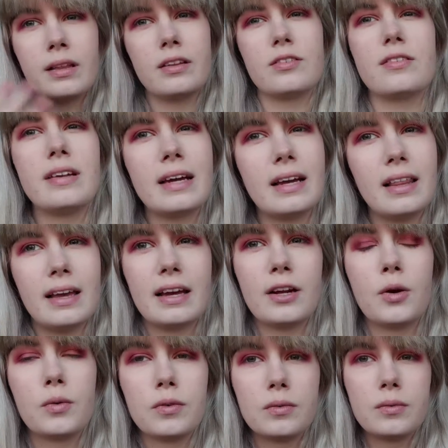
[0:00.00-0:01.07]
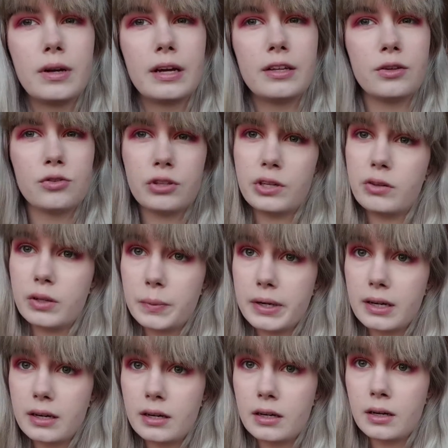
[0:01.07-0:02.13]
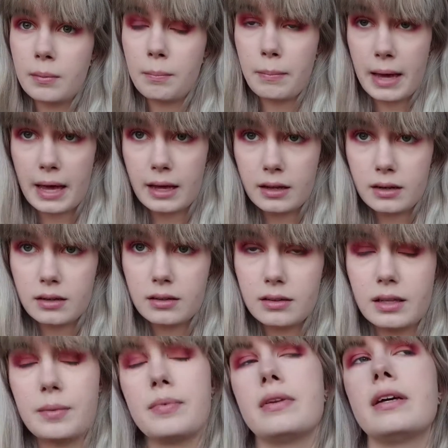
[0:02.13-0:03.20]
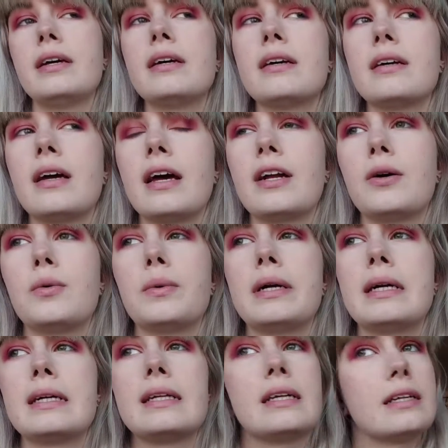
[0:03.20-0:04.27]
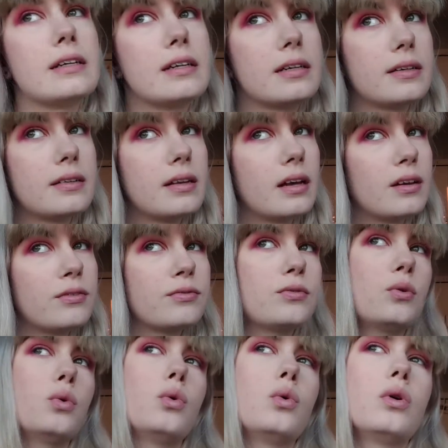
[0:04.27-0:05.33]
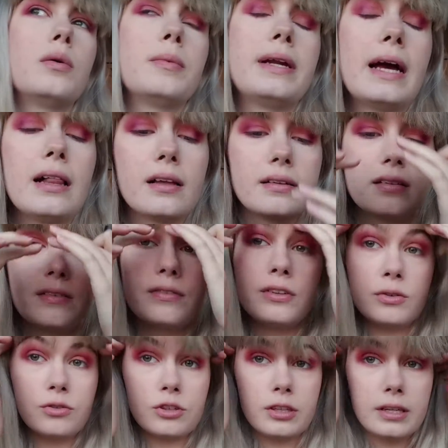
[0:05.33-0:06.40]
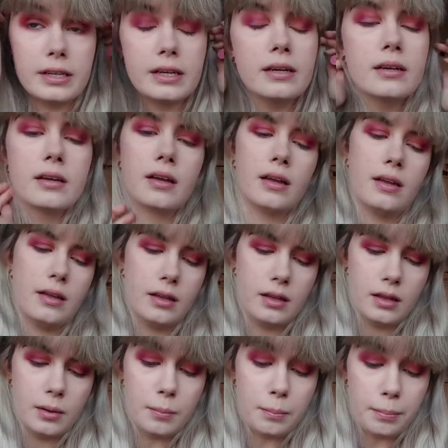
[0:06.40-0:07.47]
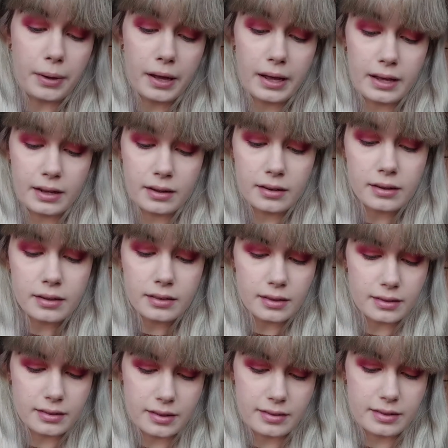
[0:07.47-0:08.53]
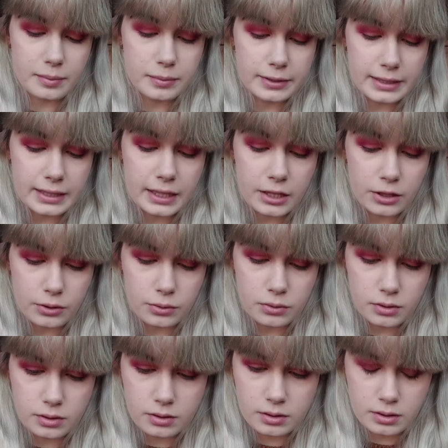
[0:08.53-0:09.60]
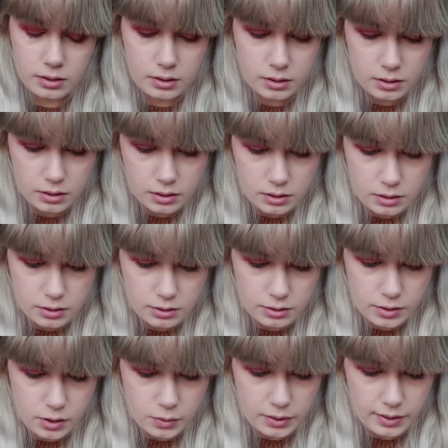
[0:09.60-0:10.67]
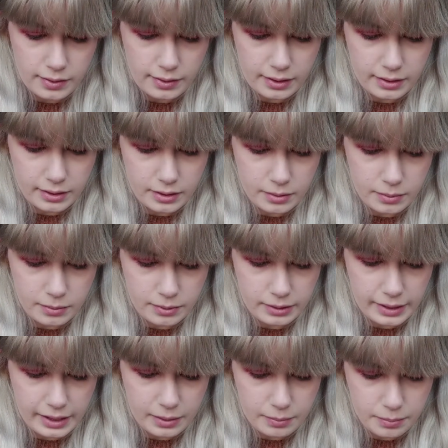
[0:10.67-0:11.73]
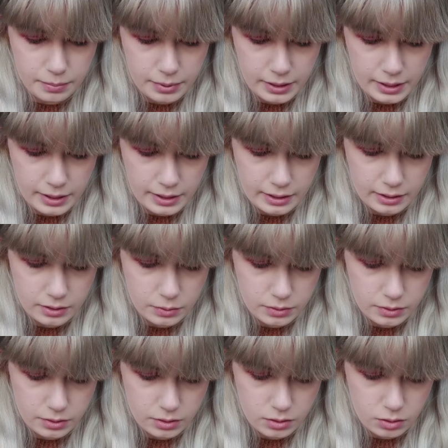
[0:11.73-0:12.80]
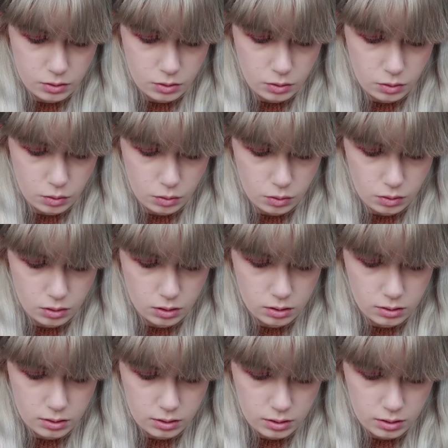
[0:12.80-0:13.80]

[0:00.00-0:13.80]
let's just say, like, I usually only wear matte lipstick. I don't wear glittery stuff or metallic stuff usually, but this does seem really cute. So it's like a light pink with gold.